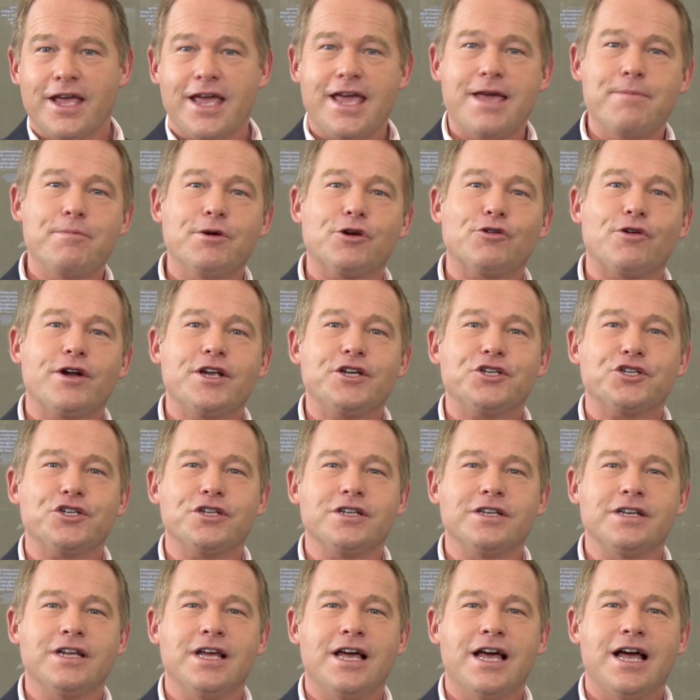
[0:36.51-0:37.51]

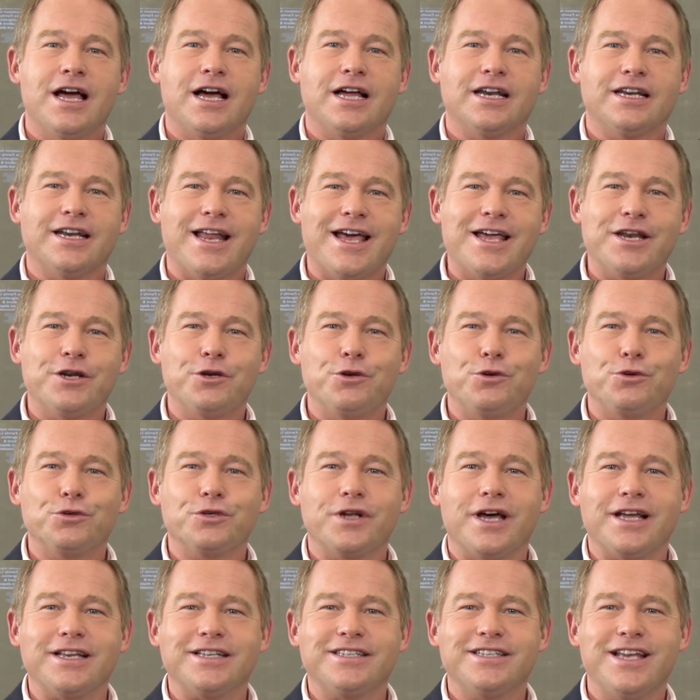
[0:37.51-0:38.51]
immigration,
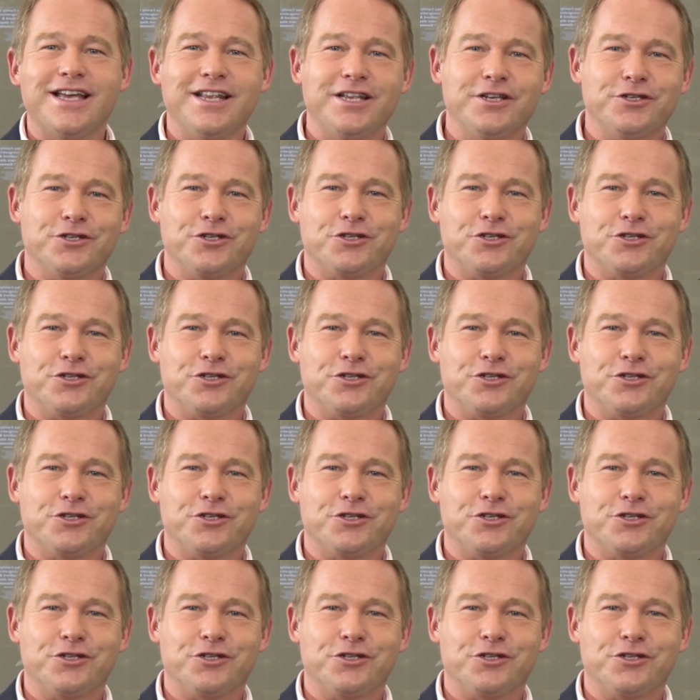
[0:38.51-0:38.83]
landlord and tenant